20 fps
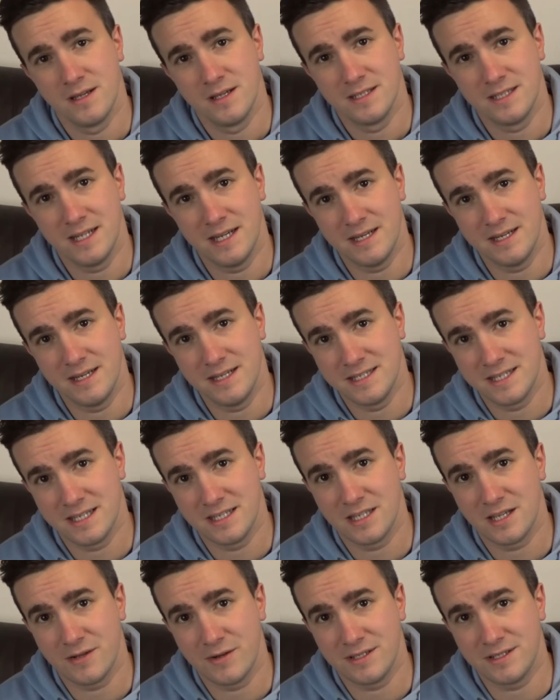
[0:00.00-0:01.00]
then
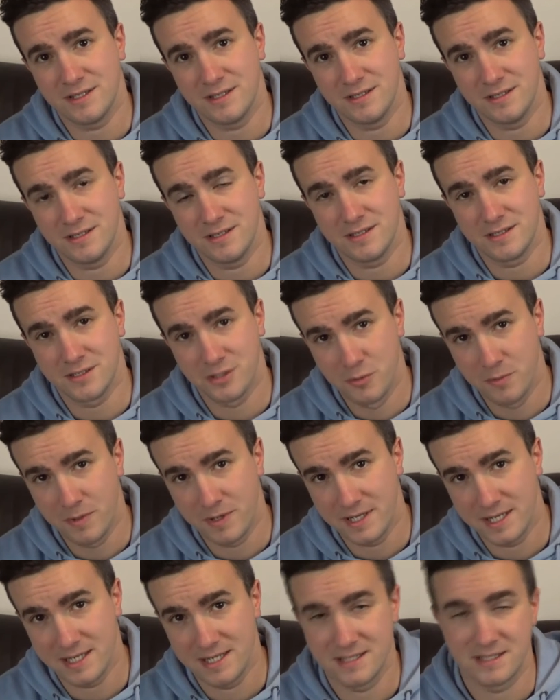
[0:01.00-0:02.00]
Nintendo had the Super
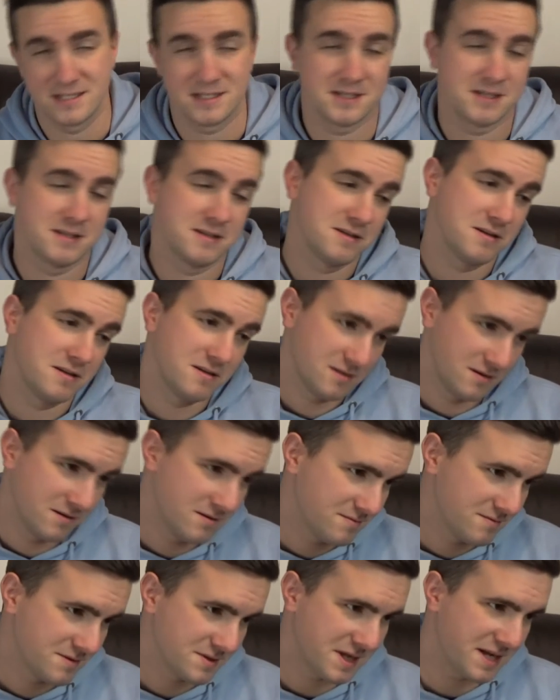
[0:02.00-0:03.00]
NES,
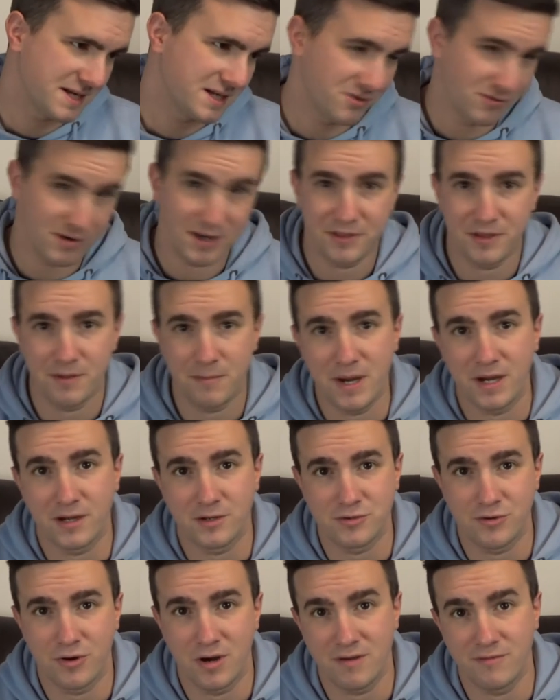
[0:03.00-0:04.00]
Sega had the Mega
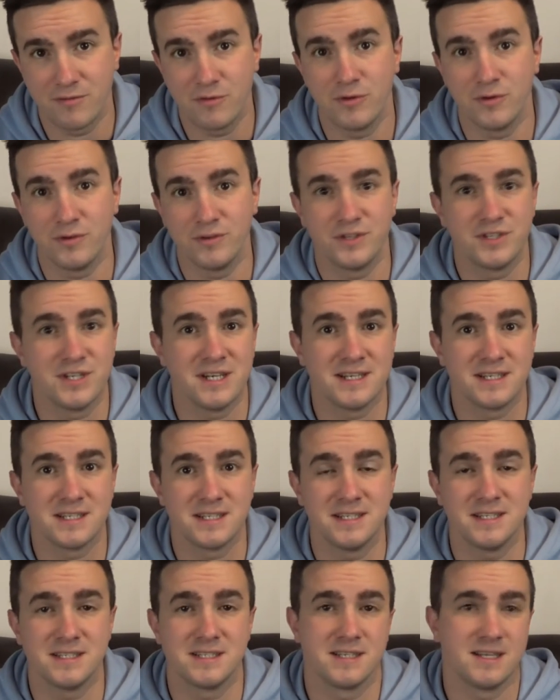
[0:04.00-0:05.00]
Drive, or the
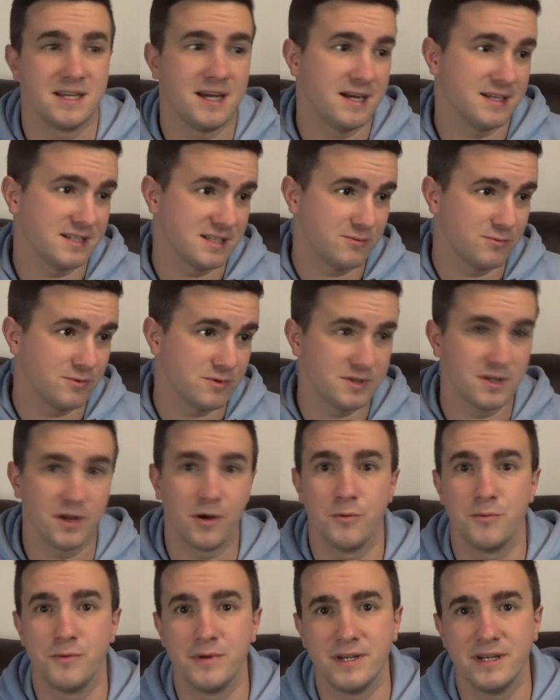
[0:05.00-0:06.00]
Genesis as it was
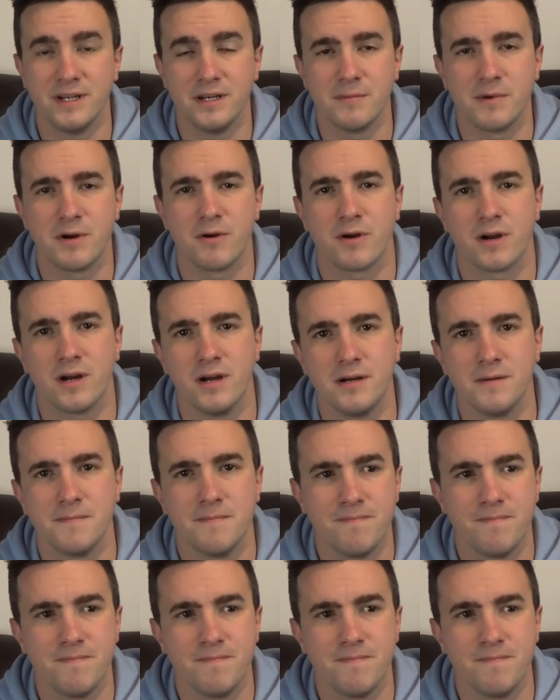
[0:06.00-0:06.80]
known in America.